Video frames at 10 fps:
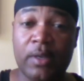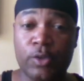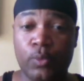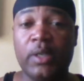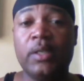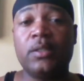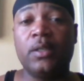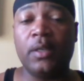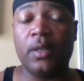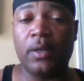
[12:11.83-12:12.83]
I tune in
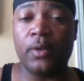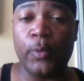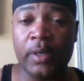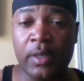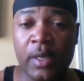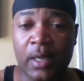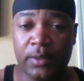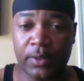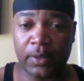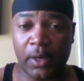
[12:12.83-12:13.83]
to Enter the Arena,
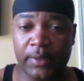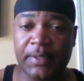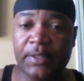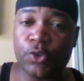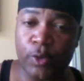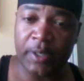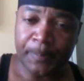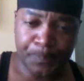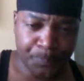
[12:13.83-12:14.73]
to T Street.